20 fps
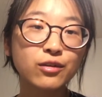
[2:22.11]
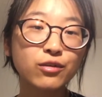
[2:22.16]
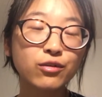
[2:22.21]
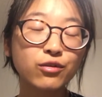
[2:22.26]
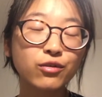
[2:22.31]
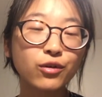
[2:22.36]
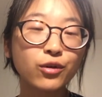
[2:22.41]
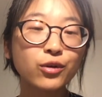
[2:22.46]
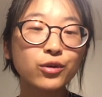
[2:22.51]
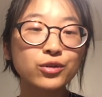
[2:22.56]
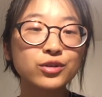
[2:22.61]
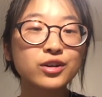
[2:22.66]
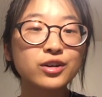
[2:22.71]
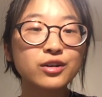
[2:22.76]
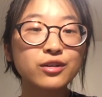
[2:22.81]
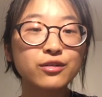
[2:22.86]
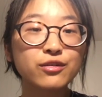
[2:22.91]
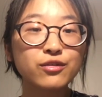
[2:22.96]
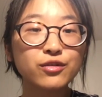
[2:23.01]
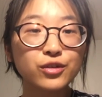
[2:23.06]
for
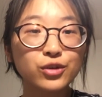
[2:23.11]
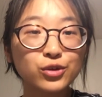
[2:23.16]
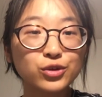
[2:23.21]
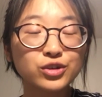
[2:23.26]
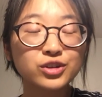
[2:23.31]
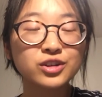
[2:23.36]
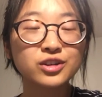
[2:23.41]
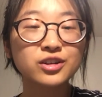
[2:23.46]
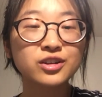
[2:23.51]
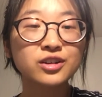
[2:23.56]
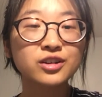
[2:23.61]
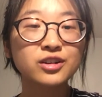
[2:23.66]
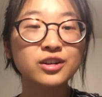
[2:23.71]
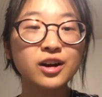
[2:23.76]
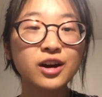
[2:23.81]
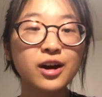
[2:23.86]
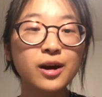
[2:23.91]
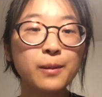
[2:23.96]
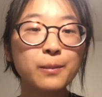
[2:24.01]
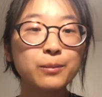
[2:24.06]
the future